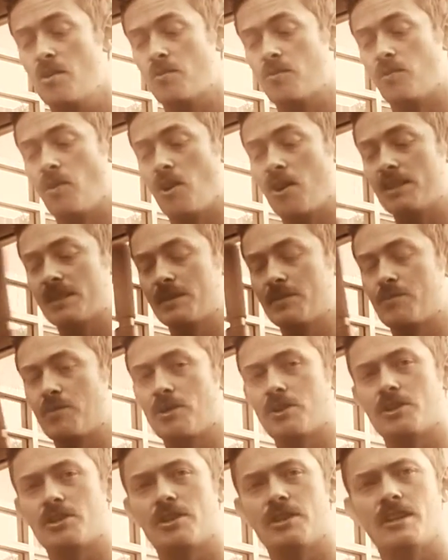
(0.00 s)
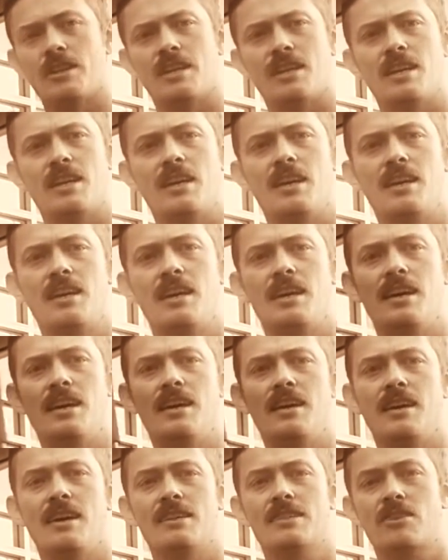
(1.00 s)
rising pressure that
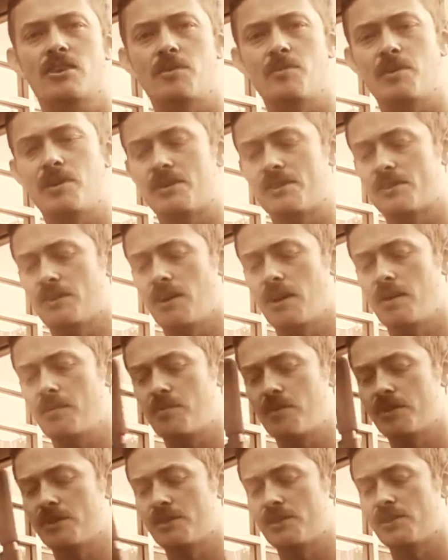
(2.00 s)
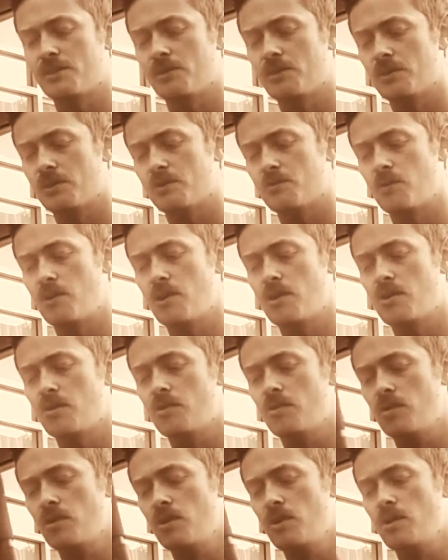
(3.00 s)
has got a bit of side pressure to it as well
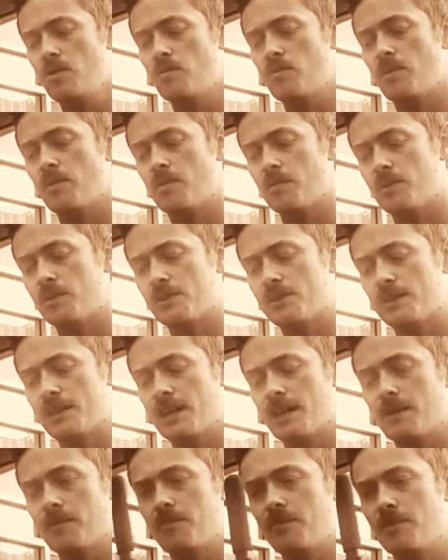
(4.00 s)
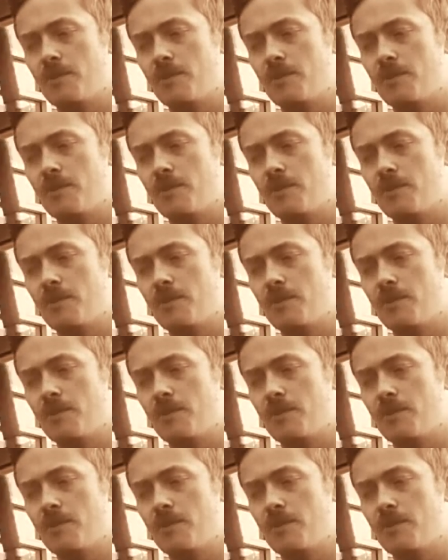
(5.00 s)
when we're in the setup.